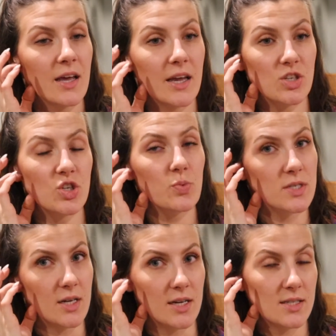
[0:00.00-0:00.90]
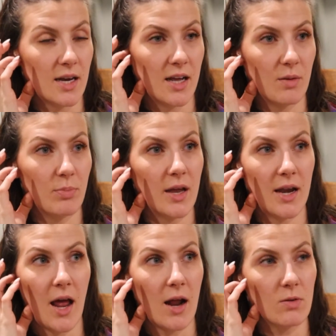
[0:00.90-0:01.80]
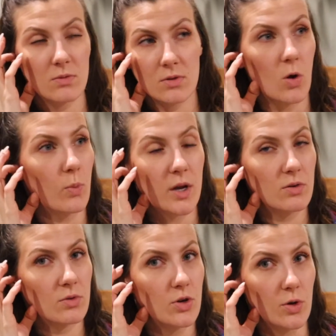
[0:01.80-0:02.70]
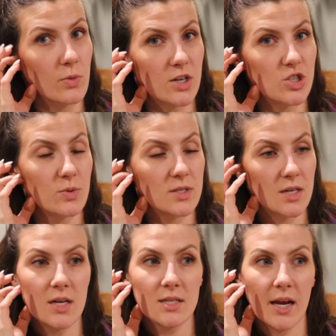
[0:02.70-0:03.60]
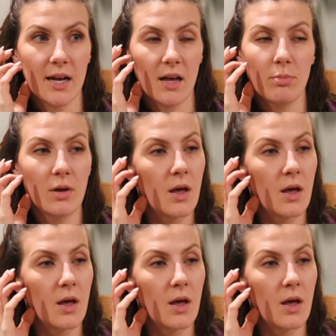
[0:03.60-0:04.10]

and she was sunny side up, and no one knew that she was sunny side up.